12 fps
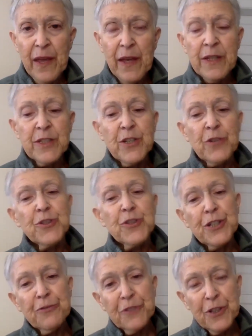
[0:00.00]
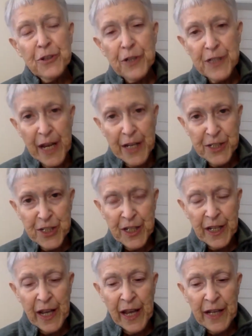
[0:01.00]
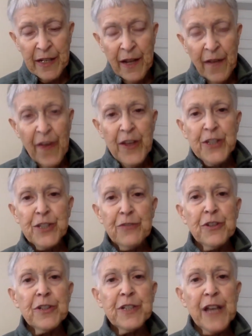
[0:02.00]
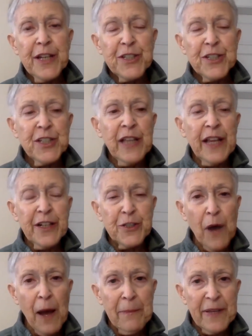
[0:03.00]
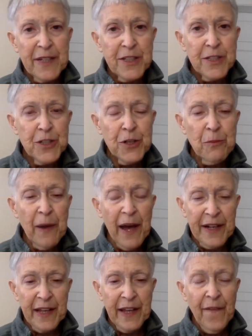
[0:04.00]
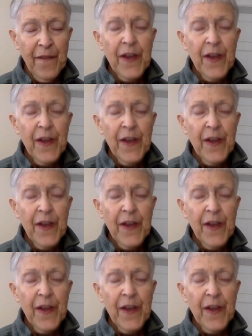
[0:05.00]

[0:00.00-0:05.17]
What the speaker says: So shift your attention again. Shift your attention, let it drop into your body.